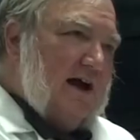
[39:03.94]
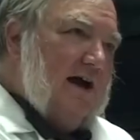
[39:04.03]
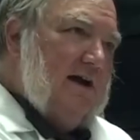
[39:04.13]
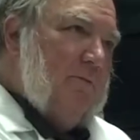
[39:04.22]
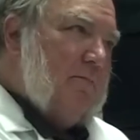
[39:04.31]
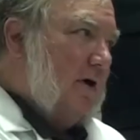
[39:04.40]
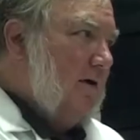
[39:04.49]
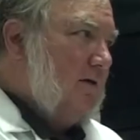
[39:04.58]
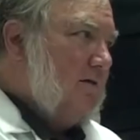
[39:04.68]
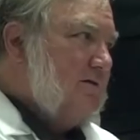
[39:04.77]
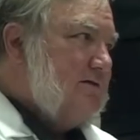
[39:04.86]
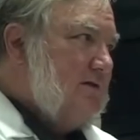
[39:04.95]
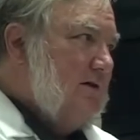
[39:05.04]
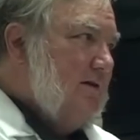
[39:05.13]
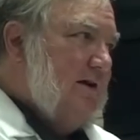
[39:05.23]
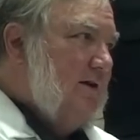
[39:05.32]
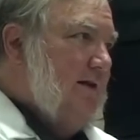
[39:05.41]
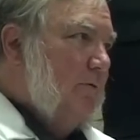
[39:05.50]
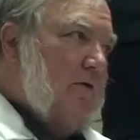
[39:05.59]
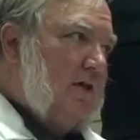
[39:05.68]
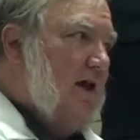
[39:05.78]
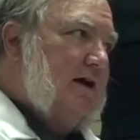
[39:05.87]
tiny particles, they
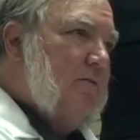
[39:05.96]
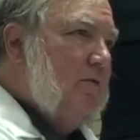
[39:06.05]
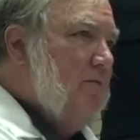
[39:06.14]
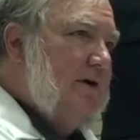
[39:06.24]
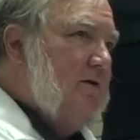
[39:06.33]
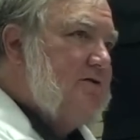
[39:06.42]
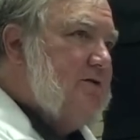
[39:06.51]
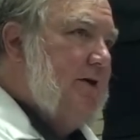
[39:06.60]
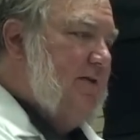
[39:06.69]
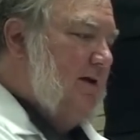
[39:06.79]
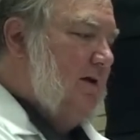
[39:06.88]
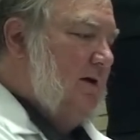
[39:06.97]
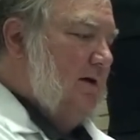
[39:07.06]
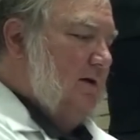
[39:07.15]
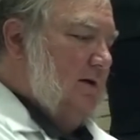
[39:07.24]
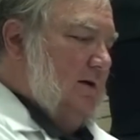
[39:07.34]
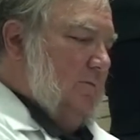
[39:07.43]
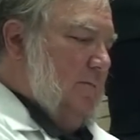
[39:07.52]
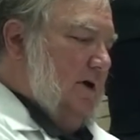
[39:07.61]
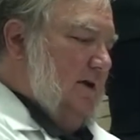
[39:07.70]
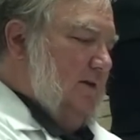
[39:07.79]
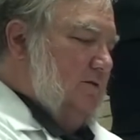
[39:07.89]
won't clog up emitters or anything,
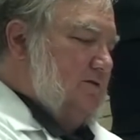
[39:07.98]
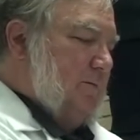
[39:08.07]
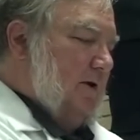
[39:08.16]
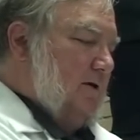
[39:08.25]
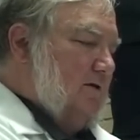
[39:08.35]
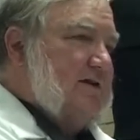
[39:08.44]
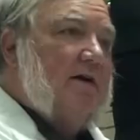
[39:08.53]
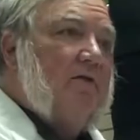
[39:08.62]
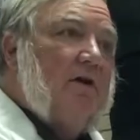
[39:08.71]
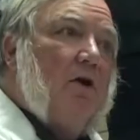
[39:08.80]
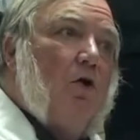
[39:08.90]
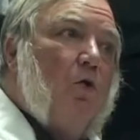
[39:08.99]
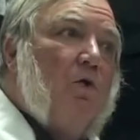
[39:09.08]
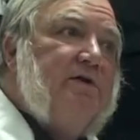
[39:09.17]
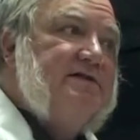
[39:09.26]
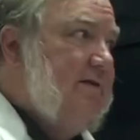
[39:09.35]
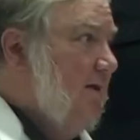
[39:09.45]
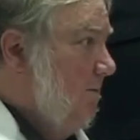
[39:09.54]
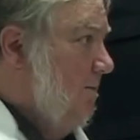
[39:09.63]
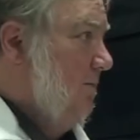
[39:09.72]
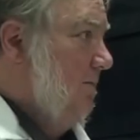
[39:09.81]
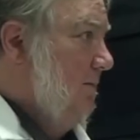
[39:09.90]
but those particles have little holes in them.
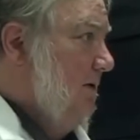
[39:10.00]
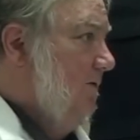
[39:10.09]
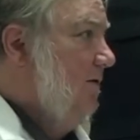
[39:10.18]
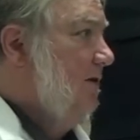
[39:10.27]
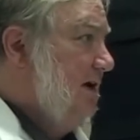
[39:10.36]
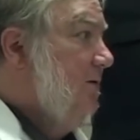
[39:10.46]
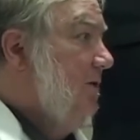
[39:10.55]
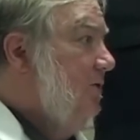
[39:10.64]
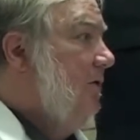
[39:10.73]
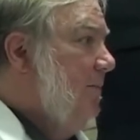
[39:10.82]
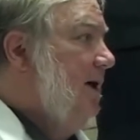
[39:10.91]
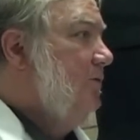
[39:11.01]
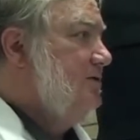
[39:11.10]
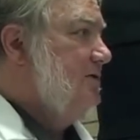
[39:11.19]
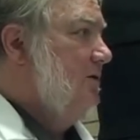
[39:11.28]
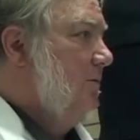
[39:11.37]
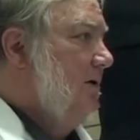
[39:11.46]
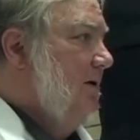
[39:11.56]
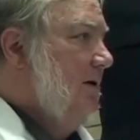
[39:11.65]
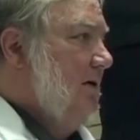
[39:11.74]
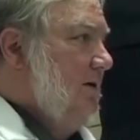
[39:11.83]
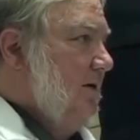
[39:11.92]
Look at them under a microscope,
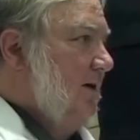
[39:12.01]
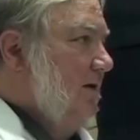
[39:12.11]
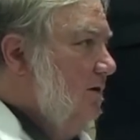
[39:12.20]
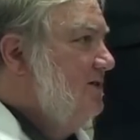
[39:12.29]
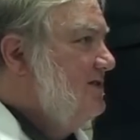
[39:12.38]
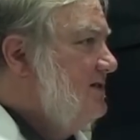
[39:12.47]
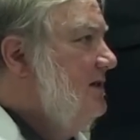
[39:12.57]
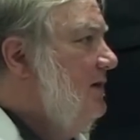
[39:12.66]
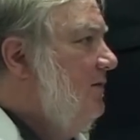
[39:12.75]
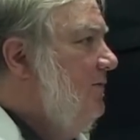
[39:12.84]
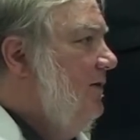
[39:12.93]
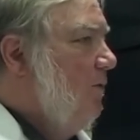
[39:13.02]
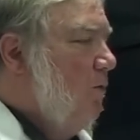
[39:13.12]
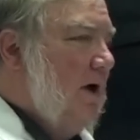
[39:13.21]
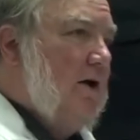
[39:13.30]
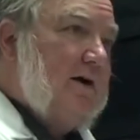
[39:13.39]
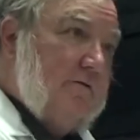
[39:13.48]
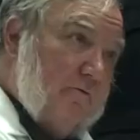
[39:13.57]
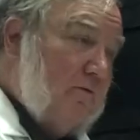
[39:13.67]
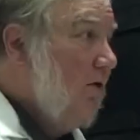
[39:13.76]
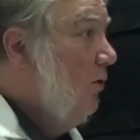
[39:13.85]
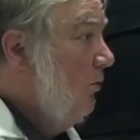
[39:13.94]
like a little sieve that the water can
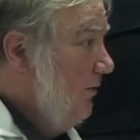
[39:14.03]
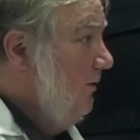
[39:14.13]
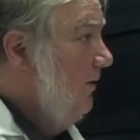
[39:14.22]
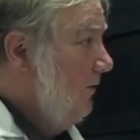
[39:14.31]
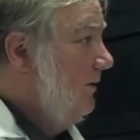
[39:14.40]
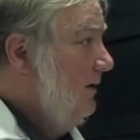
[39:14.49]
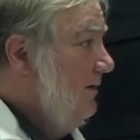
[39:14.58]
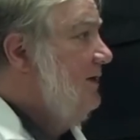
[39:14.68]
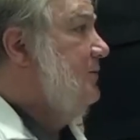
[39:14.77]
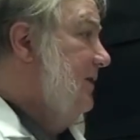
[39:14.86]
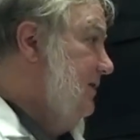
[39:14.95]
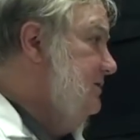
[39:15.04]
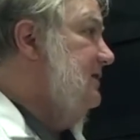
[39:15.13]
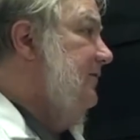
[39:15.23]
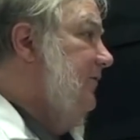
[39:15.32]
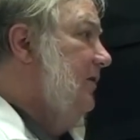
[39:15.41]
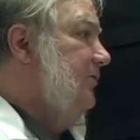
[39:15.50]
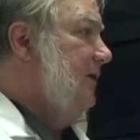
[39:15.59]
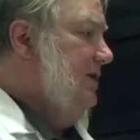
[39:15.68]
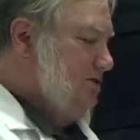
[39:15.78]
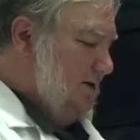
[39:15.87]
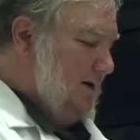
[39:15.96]
flow through. That's why they use it in
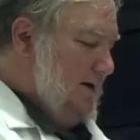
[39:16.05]
filtration.